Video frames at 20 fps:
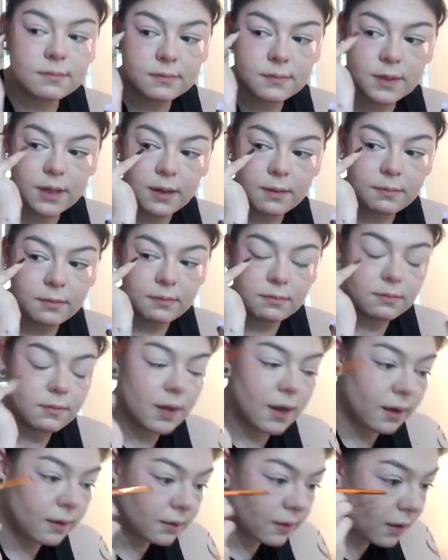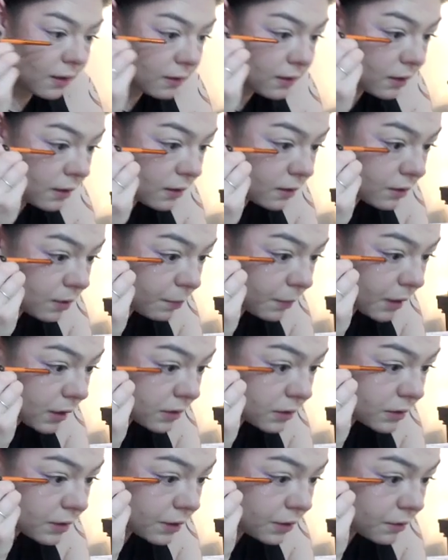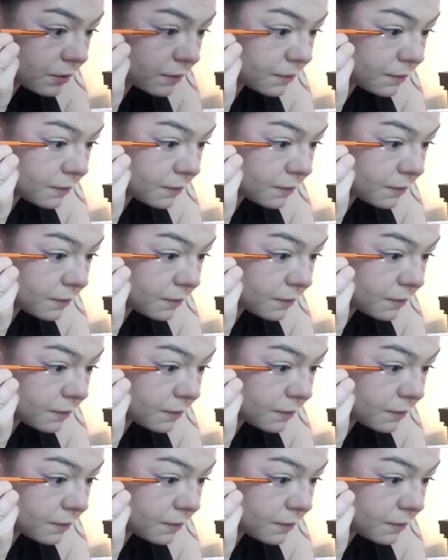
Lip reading: on the under part too.